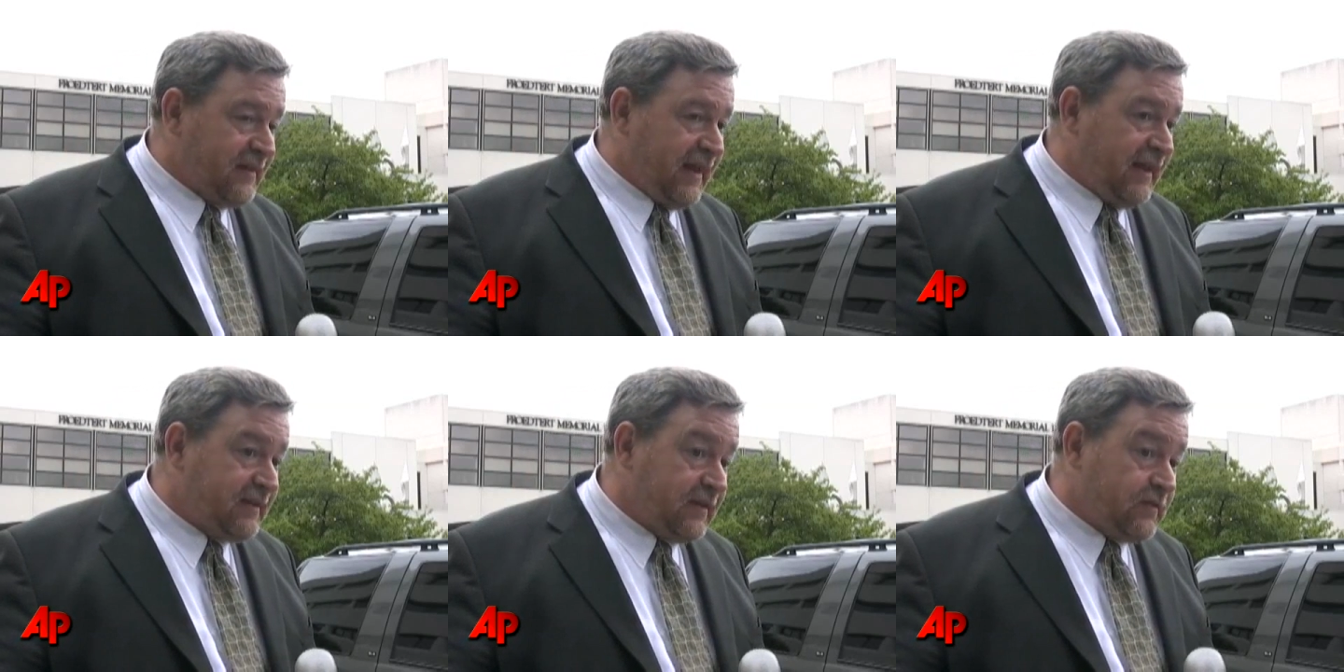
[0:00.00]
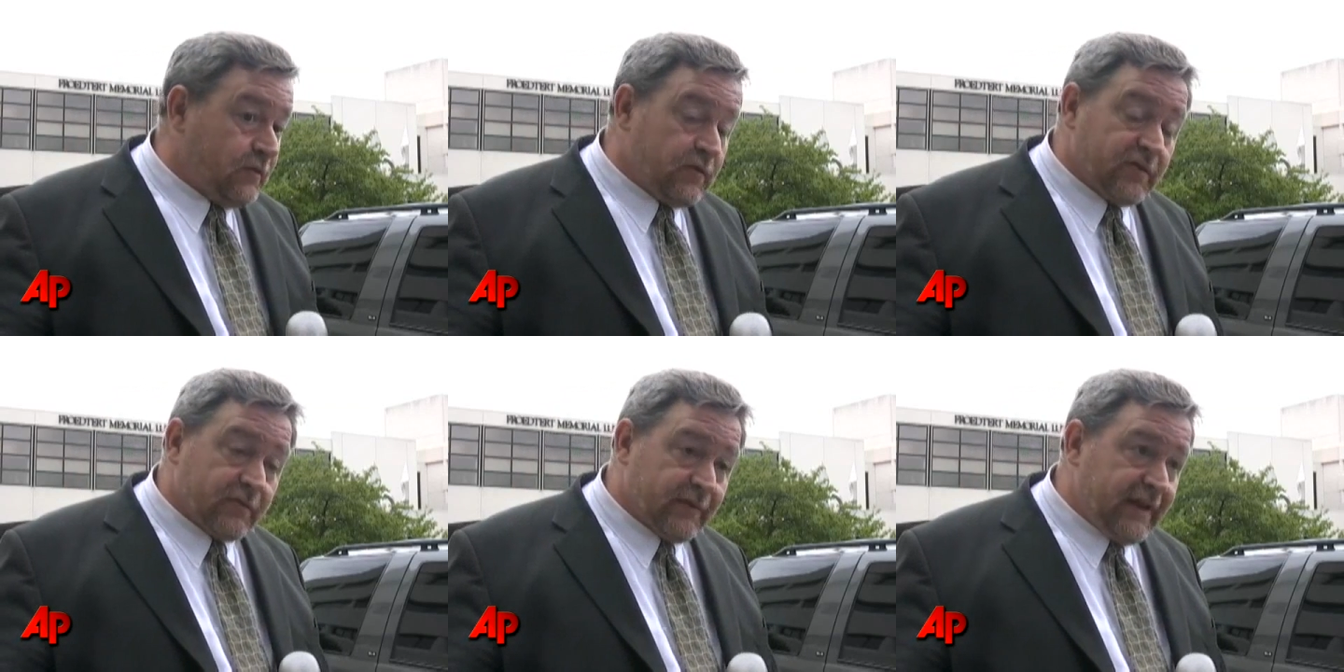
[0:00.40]
They had to
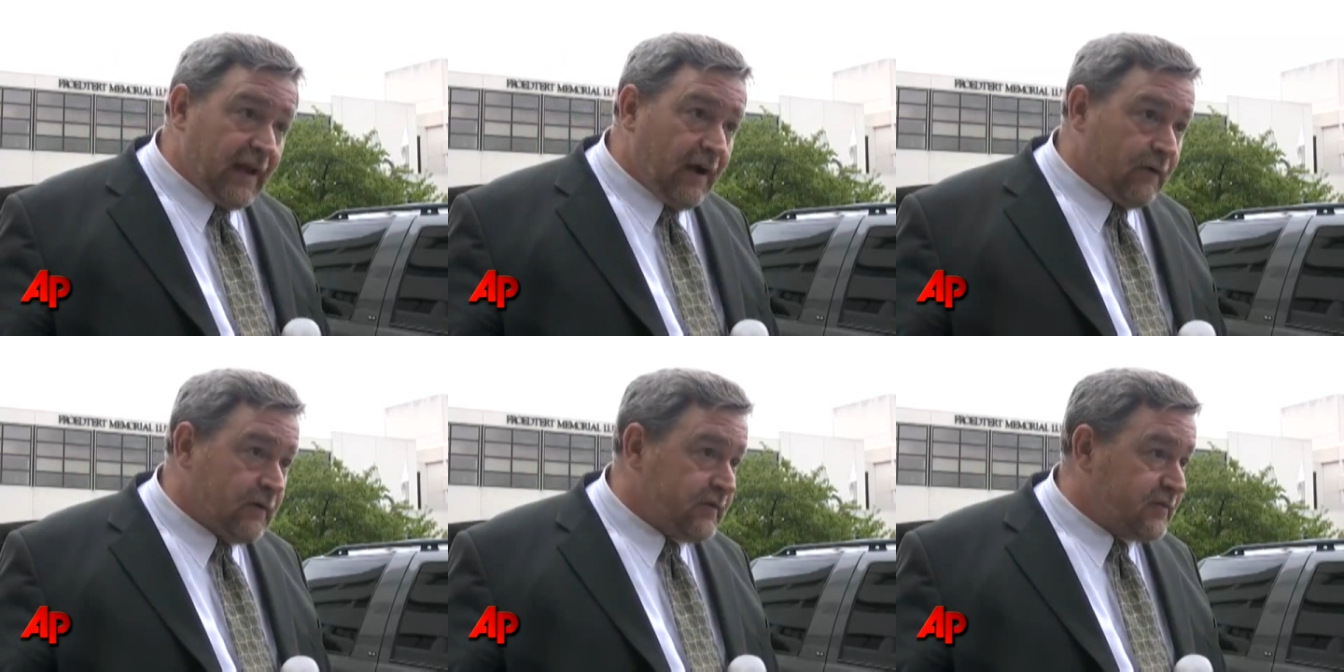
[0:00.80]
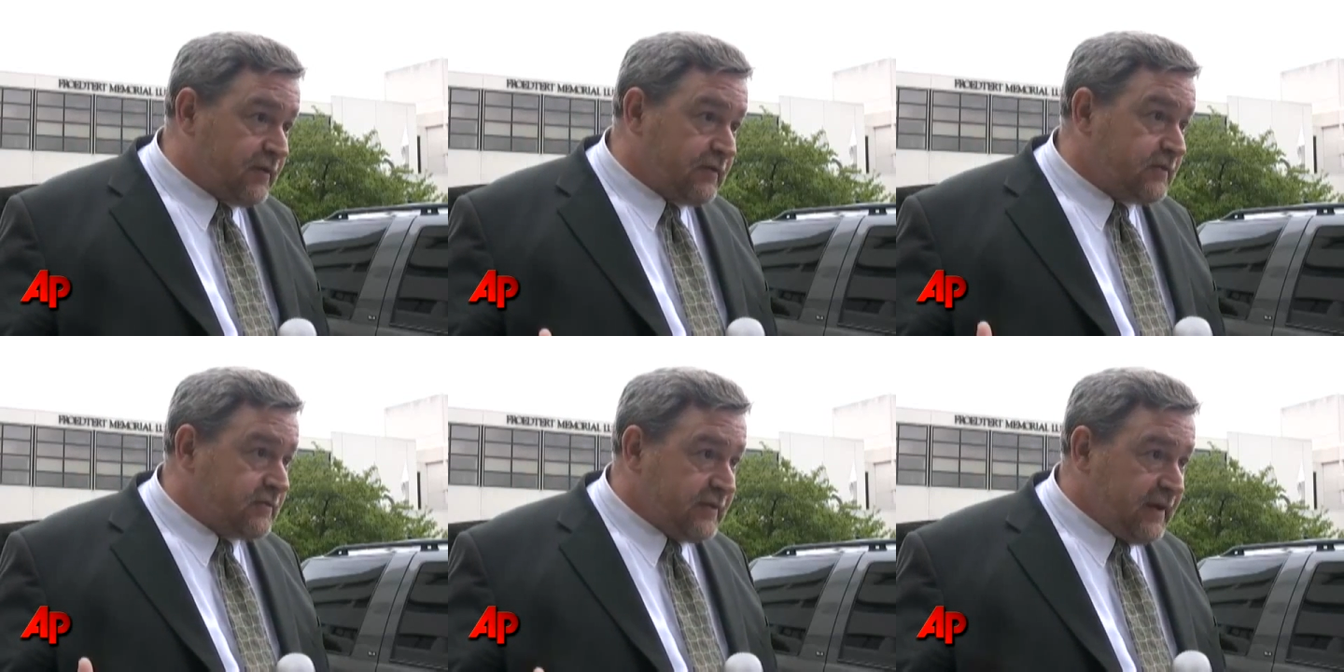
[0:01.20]
do three hour
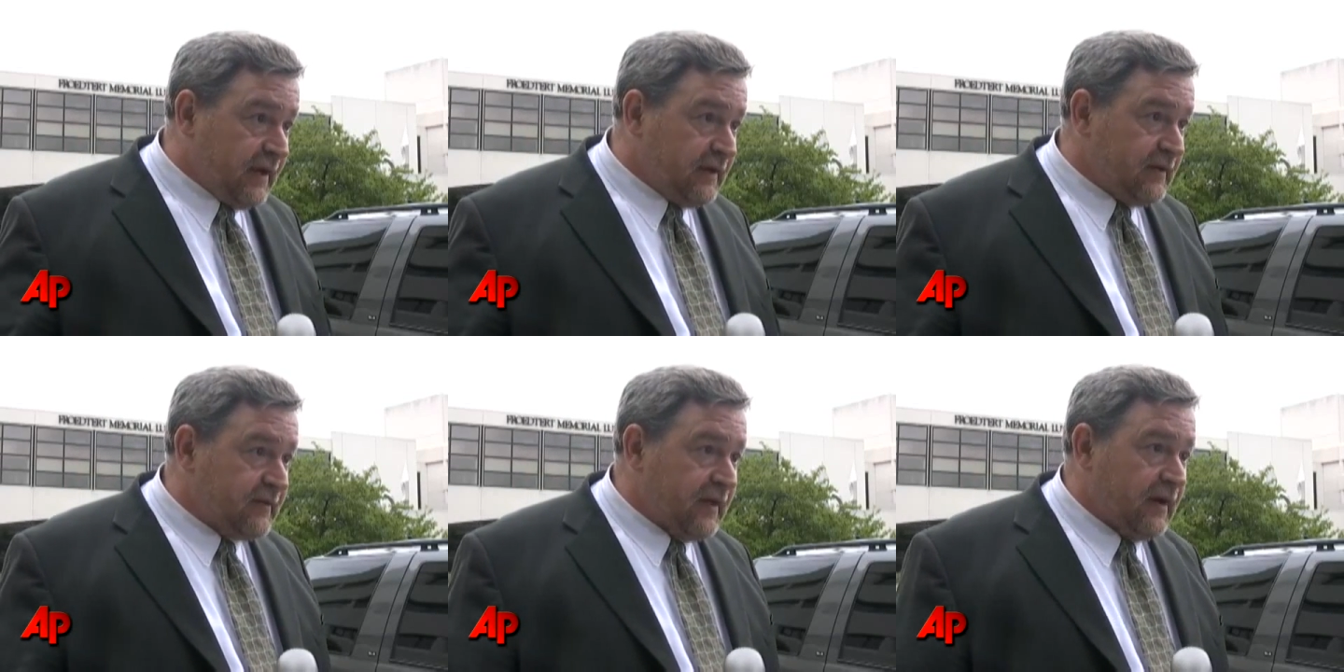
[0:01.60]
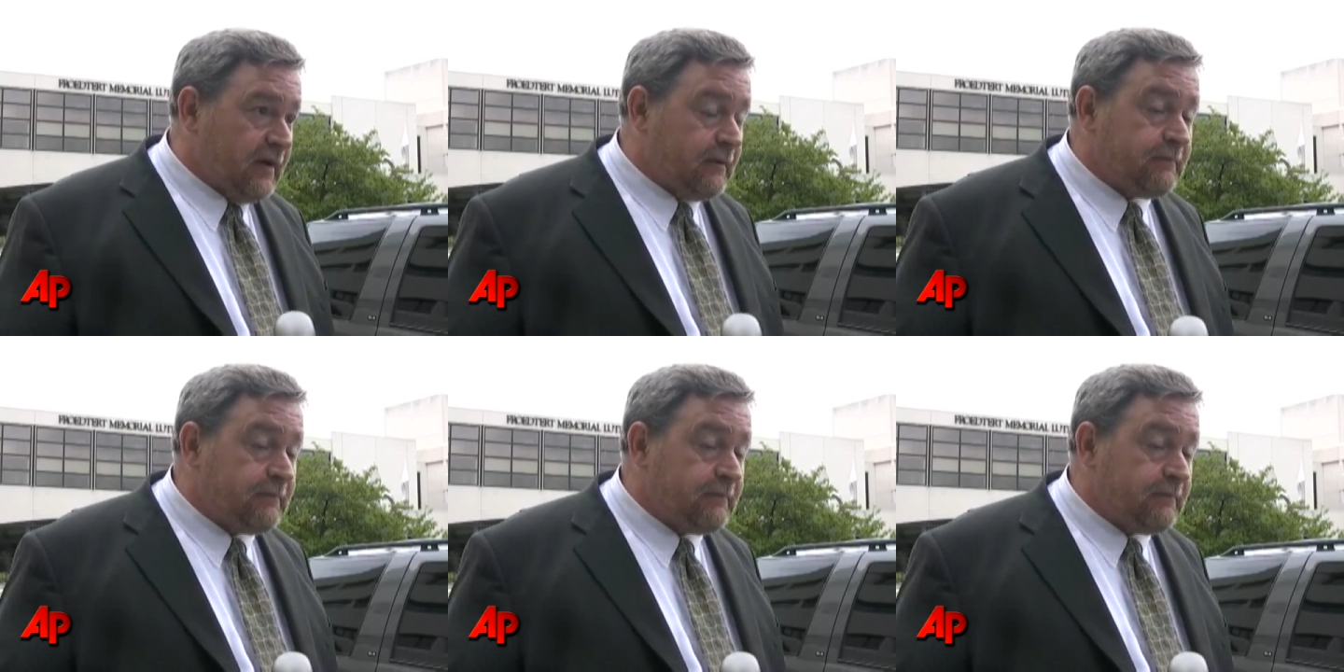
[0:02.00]
surgery on his arm.